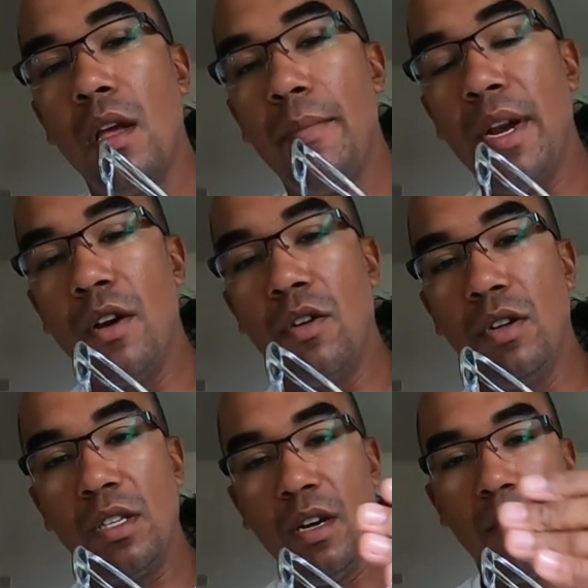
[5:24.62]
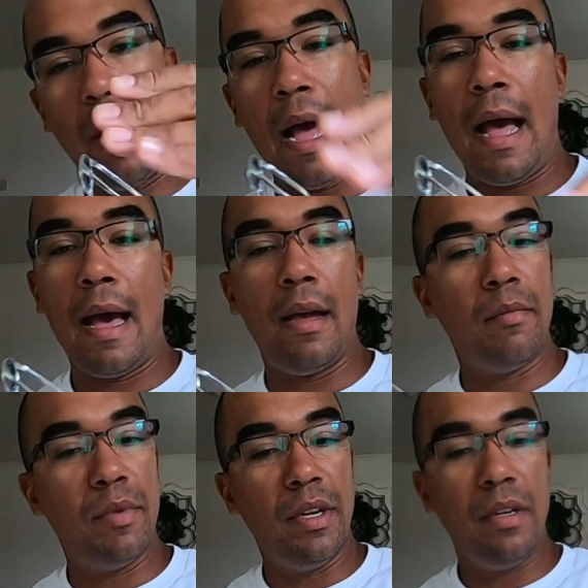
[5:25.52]
I mean, I know it's up
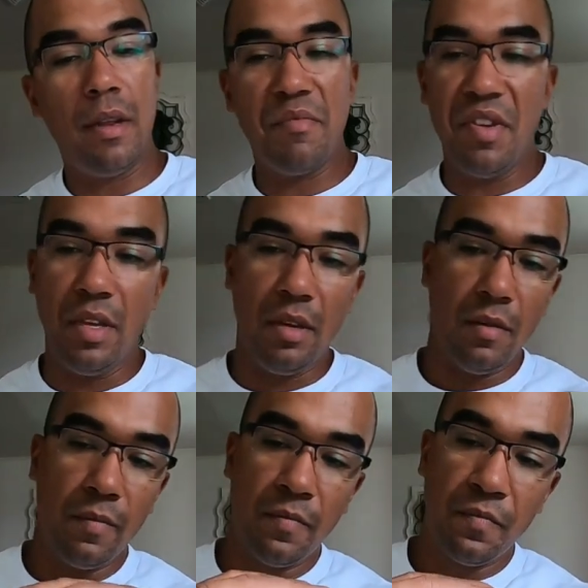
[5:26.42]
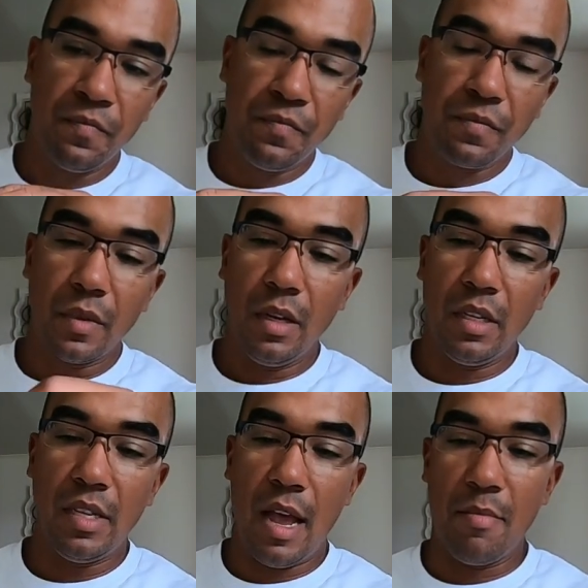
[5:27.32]
high, but I mean,
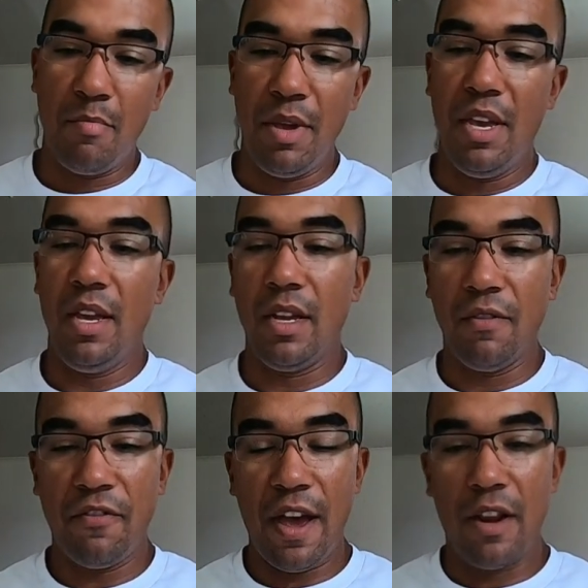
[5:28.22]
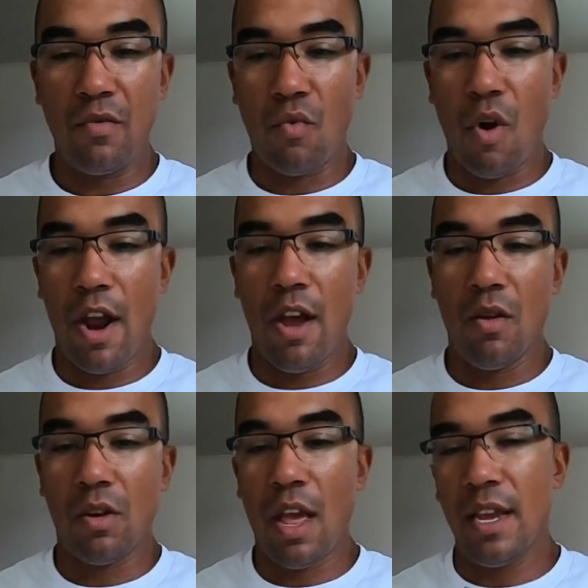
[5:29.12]
it's not big and fat and
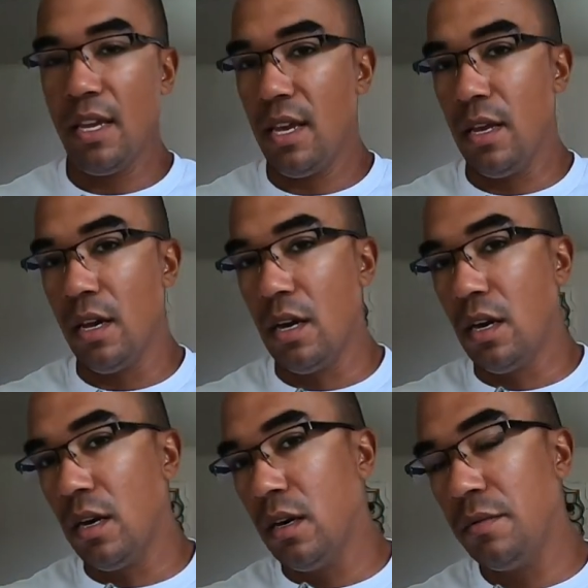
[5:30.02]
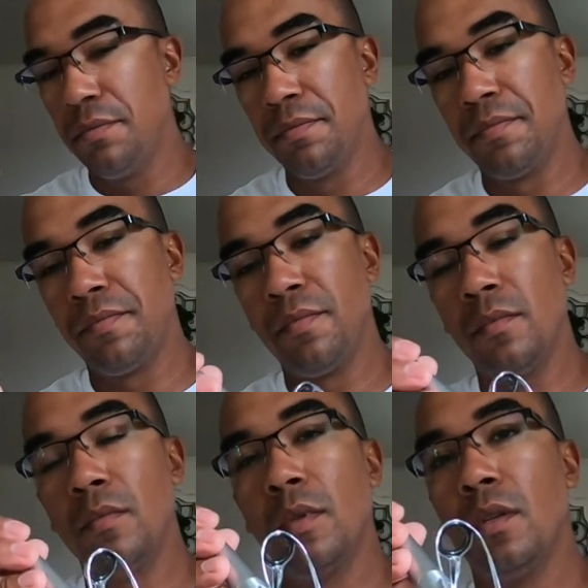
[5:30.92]
round like a uh,
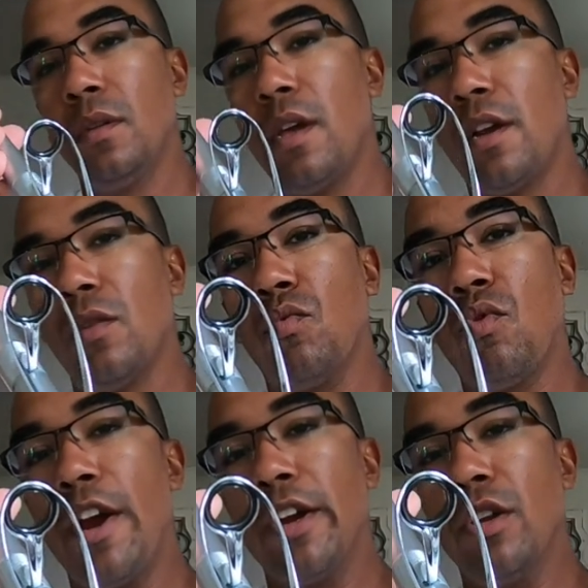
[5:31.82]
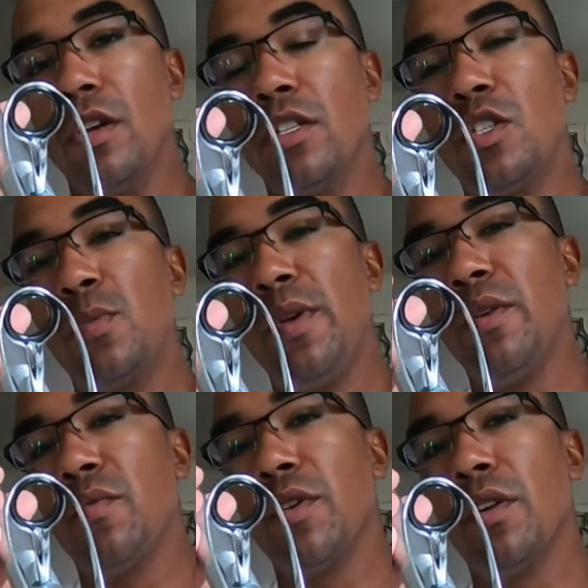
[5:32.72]
like a regular
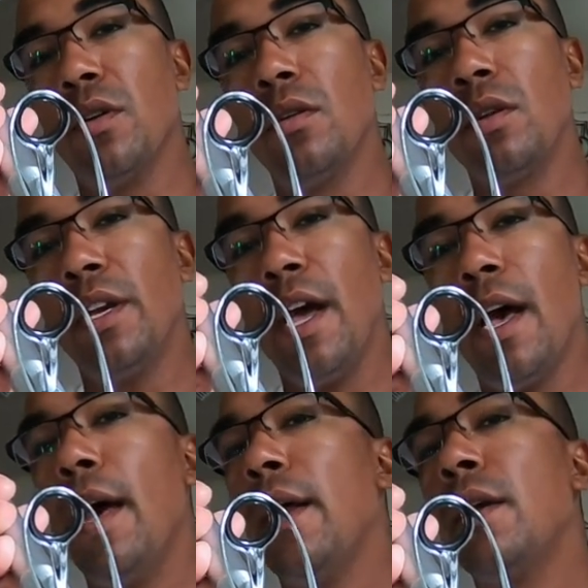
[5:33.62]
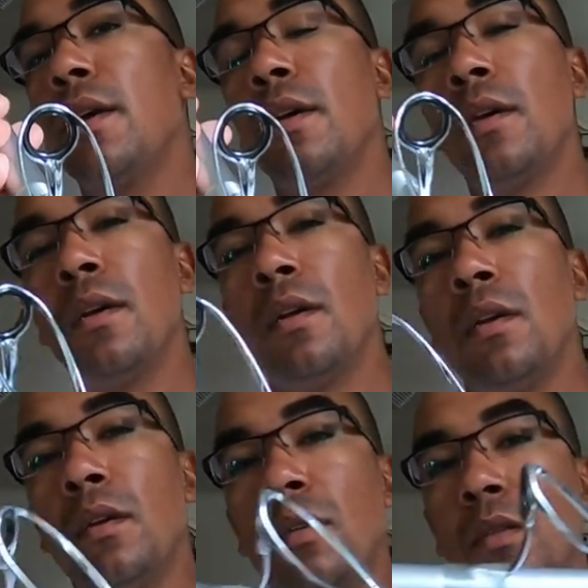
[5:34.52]
spinning reel guide.
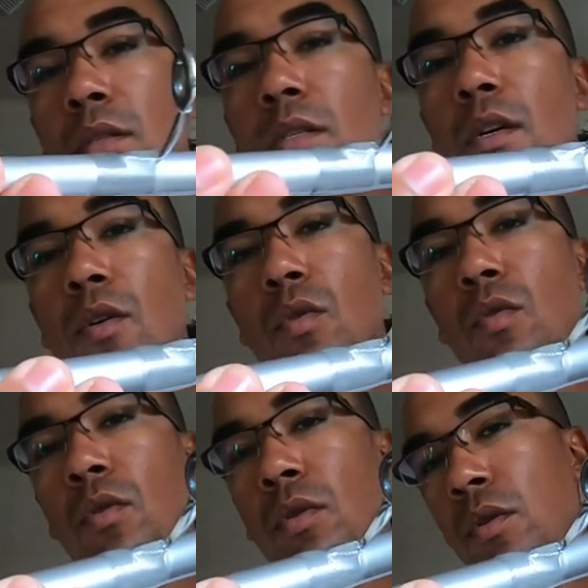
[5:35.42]
So